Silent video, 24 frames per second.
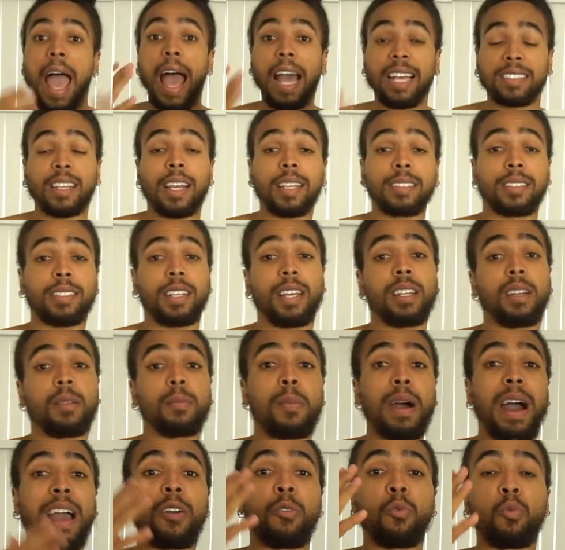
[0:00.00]
As I said in
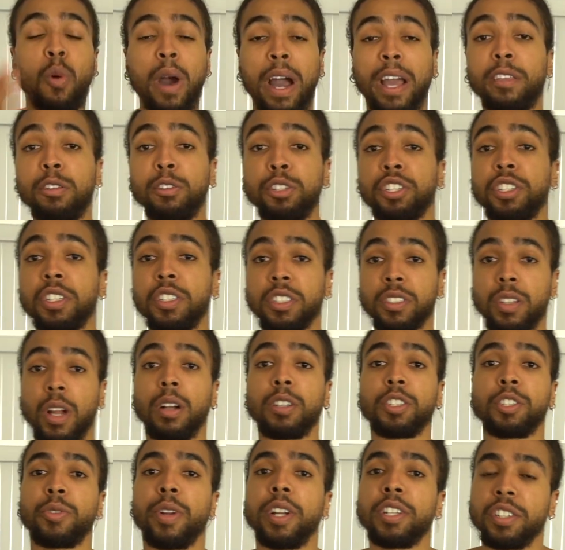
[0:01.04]
my Why You Should Start
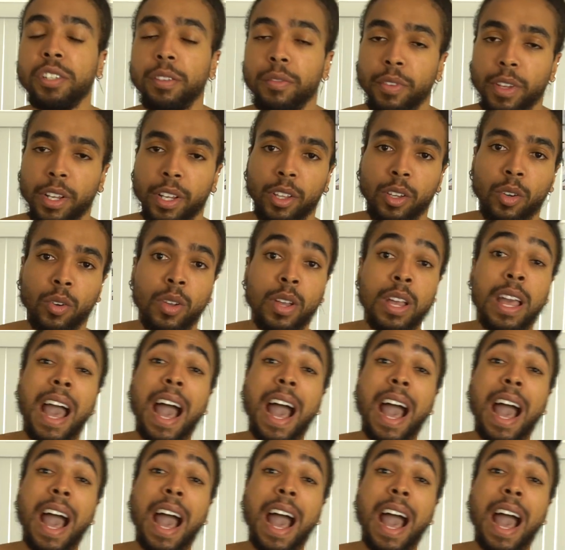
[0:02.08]
Stretching video,